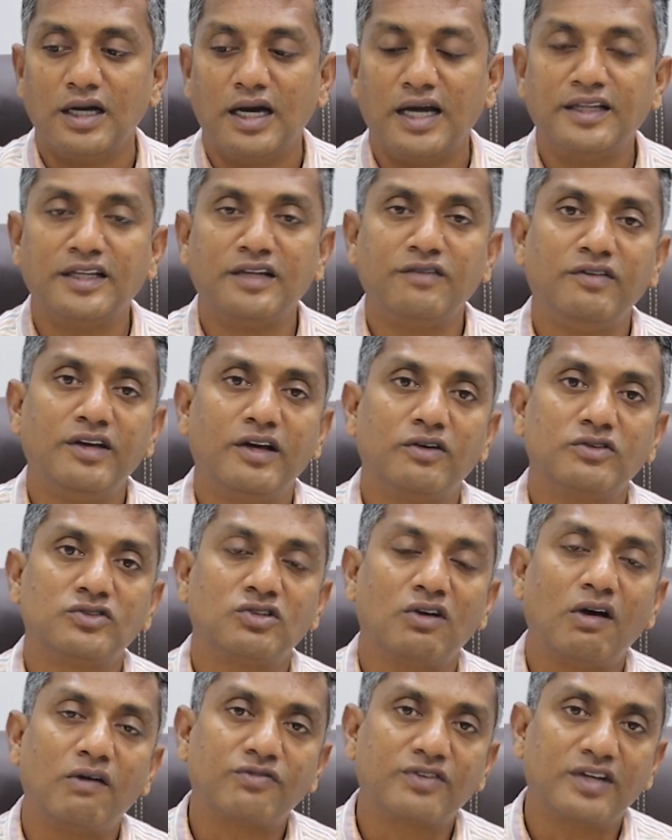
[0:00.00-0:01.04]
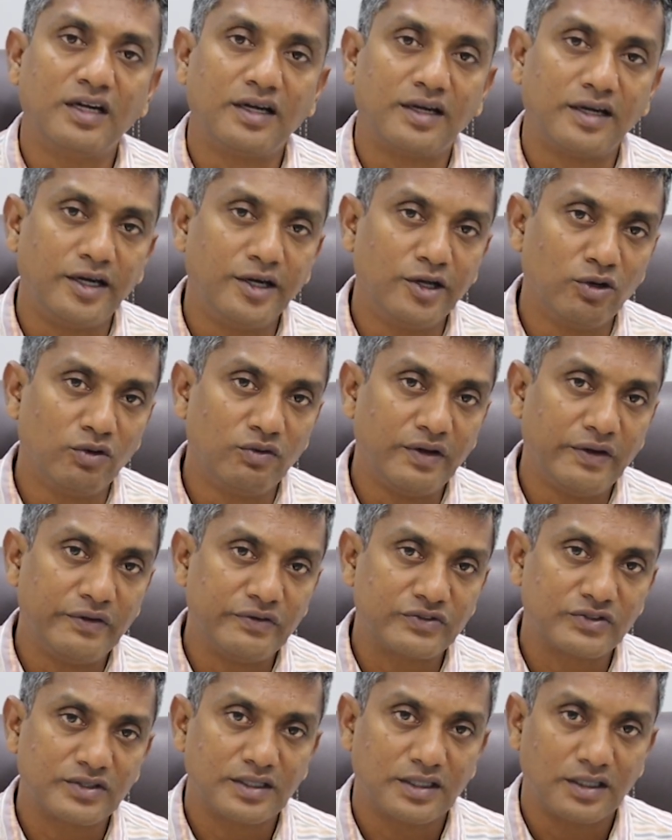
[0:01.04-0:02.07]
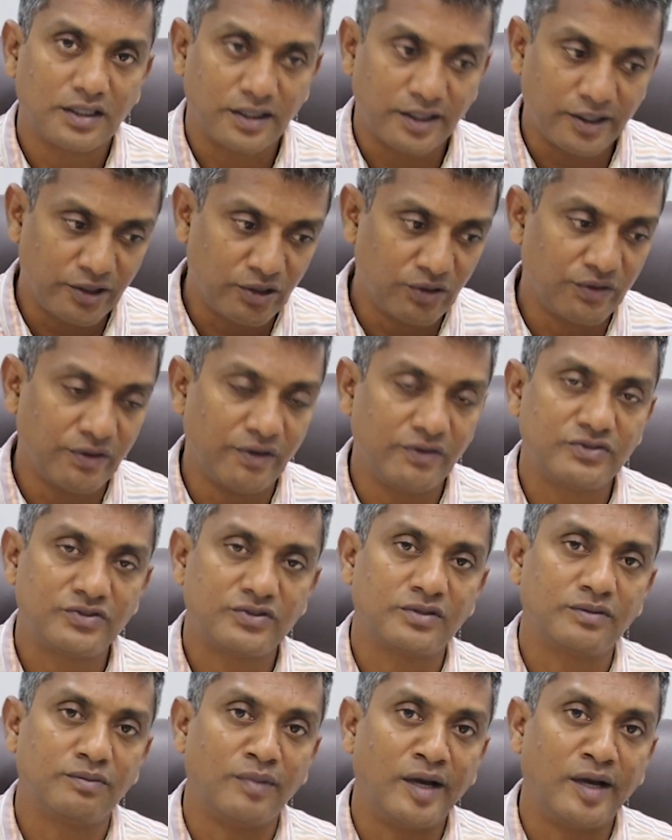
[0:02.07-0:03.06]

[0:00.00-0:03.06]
And then we have soft kill radio waves,